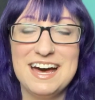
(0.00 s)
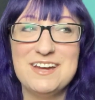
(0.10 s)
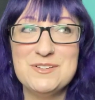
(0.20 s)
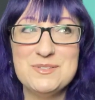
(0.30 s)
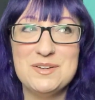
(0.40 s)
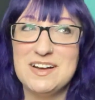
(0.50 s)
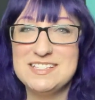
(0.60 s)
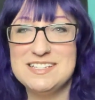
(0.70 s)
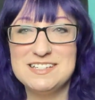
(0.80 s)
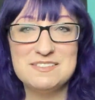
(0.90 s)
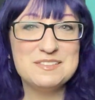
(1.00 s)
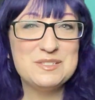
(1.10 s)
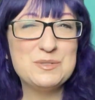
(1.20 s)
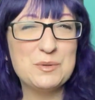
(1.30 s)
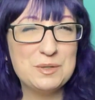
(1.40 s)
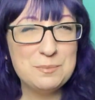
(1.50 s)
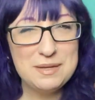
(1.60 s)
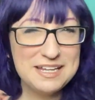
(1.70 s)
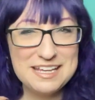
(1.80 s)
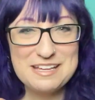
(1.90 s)
I also got to sort of
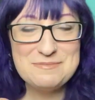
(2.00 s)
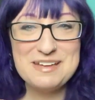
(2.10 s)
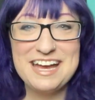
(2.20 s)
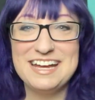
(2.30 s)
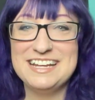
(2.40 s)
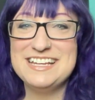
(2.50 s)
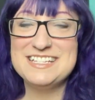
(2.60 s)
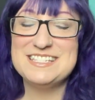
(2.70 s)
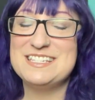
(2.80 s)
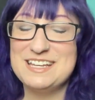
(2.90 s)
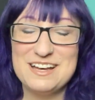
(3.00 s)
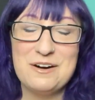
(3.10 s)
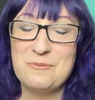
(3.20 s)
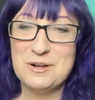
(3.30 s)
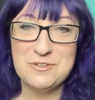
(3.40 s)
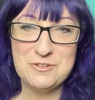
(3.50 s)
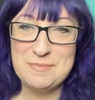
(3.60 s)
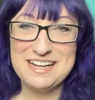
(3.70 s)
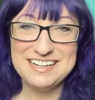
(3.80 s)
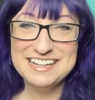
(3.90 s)
meet him, and he is a wonderful man.